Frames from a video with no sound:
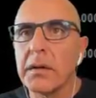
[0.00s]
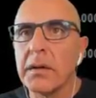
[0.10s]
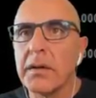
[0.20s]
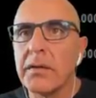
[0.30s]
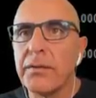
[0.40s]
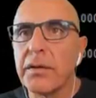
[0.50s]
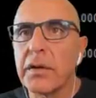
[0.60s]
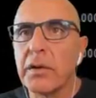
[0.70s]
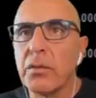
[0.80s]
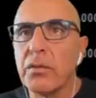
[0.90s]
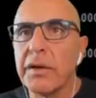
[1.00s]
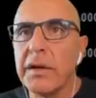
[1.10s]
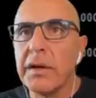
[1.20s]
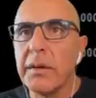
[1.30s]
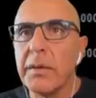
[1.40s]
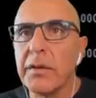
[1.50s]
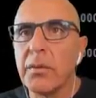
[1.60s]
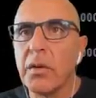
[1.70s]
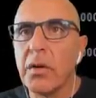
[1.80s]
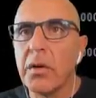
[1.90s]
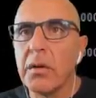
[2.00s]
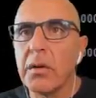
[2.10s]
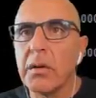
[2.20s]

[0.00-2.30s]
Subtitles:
Let's see if it can move a little bit more.